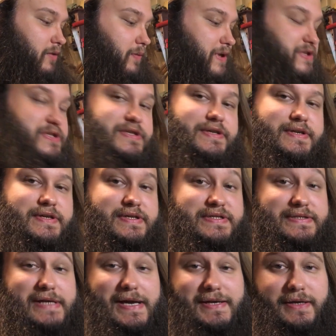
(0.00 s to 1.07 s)
which is
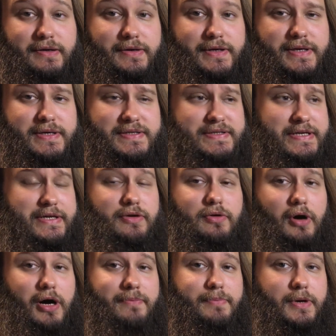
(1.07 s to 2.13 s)
technically
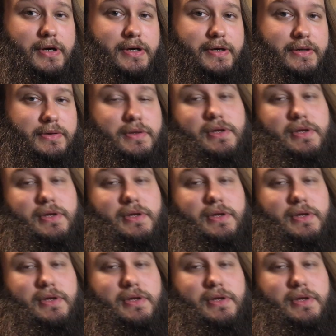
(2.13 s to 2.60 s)
single-aught buck.